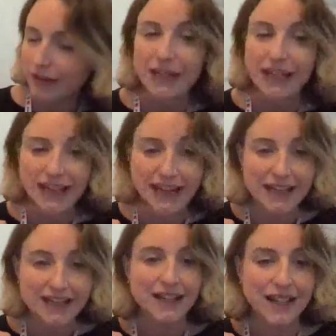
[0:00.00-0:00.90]
beginning
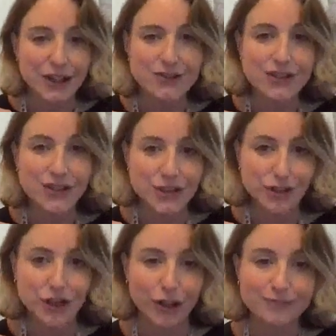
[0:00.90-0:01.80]
to lose
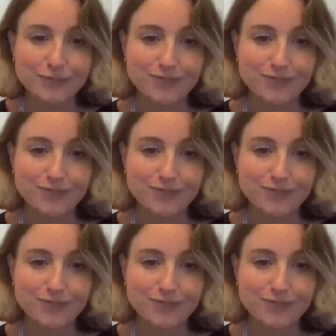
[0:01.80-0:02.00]
control.